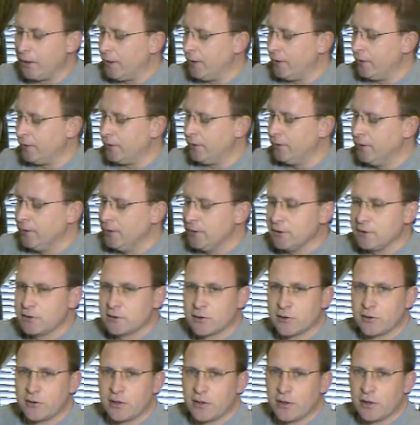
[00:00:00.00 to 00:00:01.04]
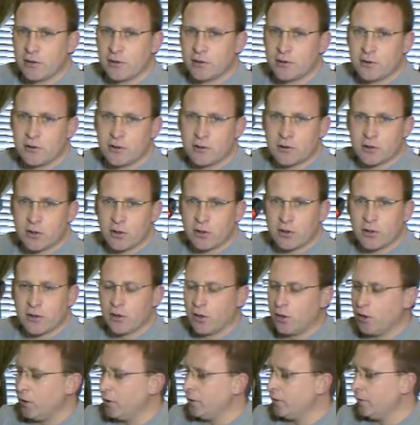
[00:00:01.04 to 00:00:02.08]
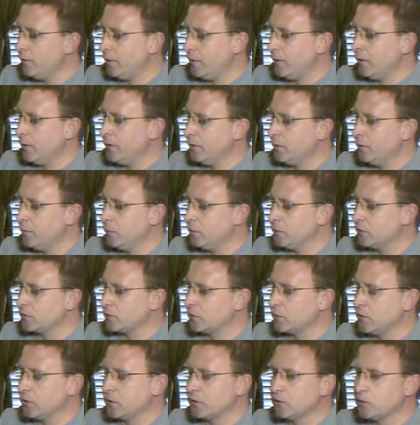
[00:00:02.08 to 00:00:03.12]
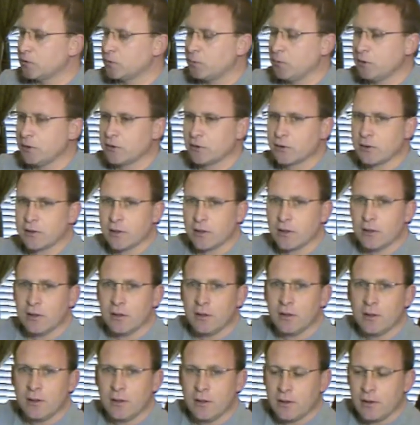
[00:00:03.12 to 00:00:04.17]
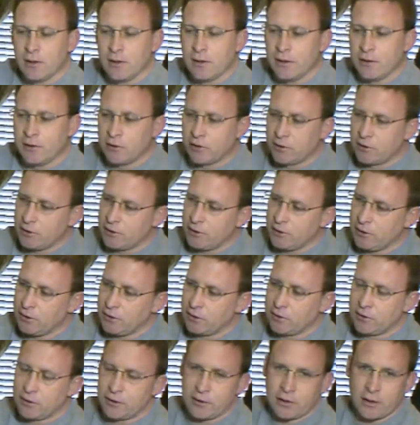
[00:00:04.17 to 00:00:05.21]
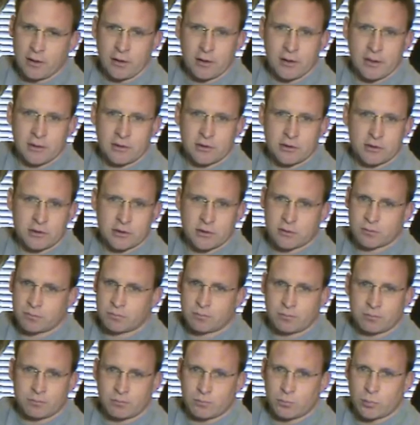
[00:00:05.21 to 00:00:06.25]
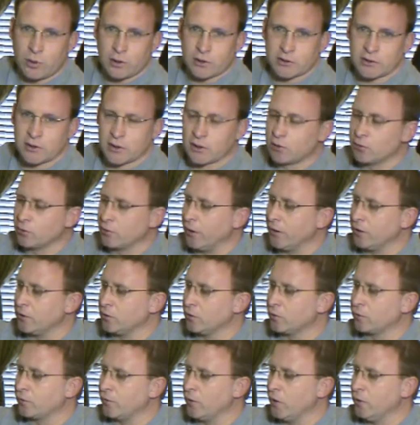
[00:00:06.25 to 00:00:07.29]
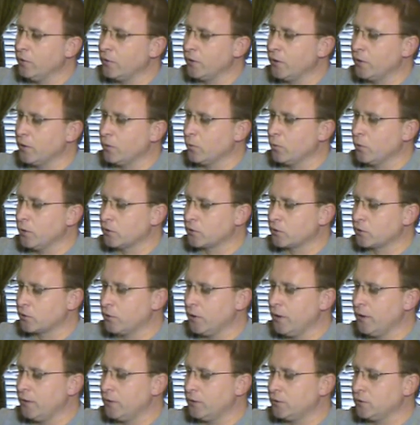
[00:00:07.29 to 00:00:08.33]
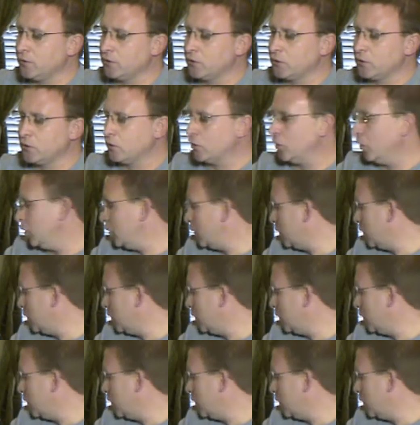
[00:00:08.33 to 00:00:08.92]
And so you turn it on, and let me just click the speaker here, and you can hear it works like a regular phone, and it works great. And just to show